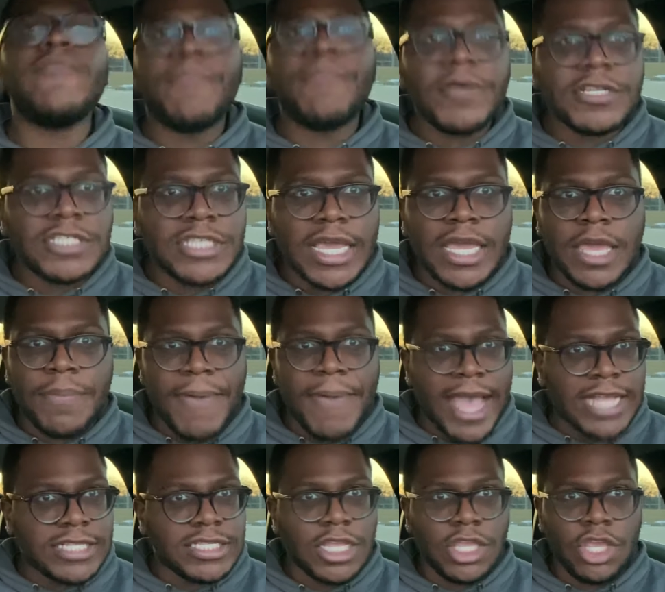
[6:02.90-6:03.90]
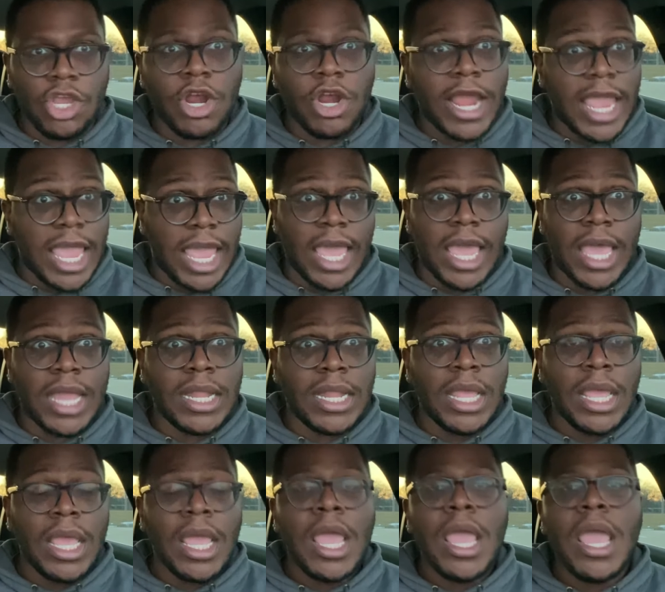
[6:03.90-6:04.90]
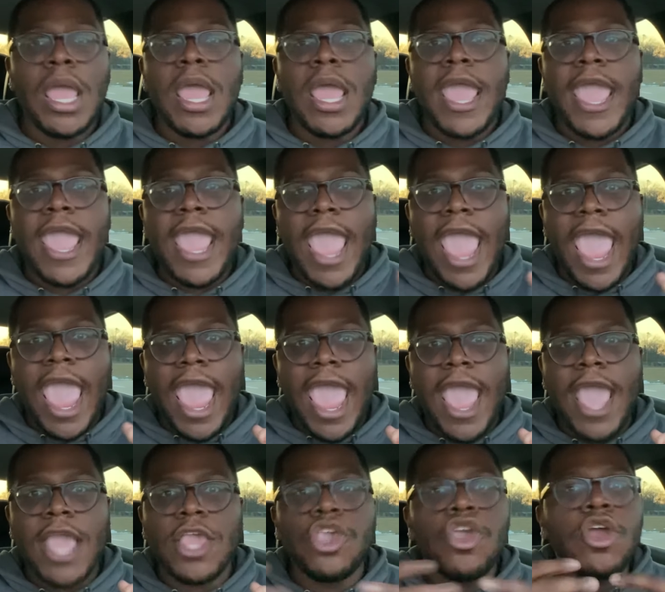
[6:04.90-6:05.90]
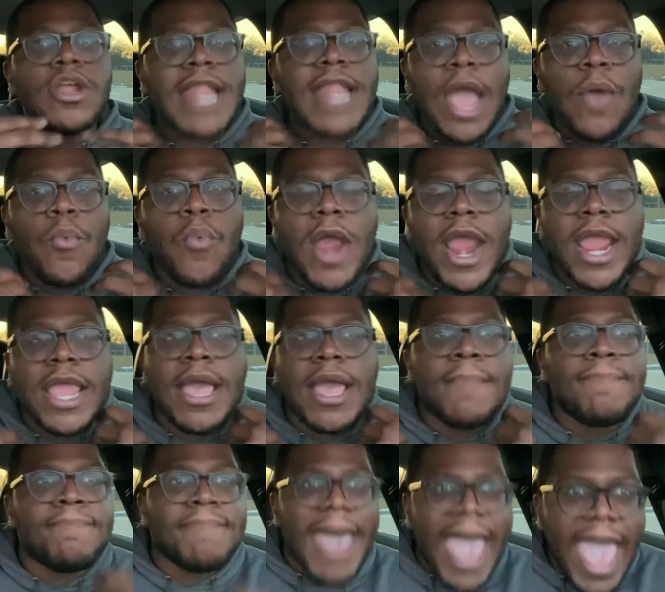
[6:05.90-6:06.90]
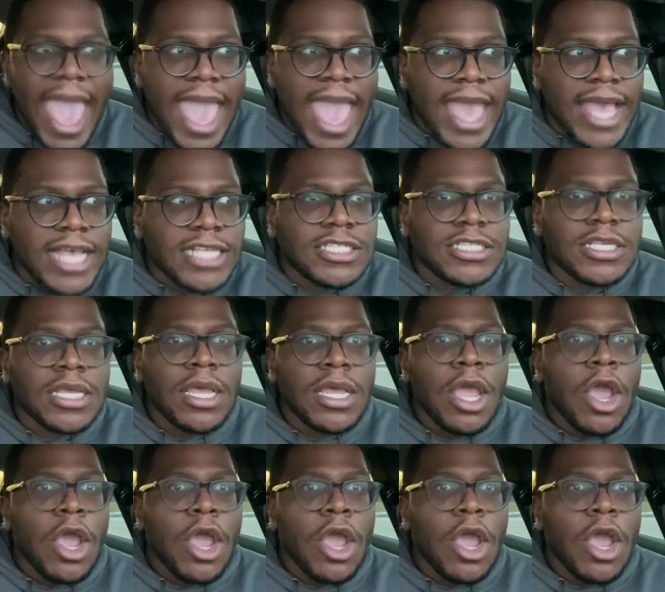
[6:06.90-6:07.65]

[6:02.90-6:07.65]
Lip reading: percent capacity you're in and you're not wearing a mask,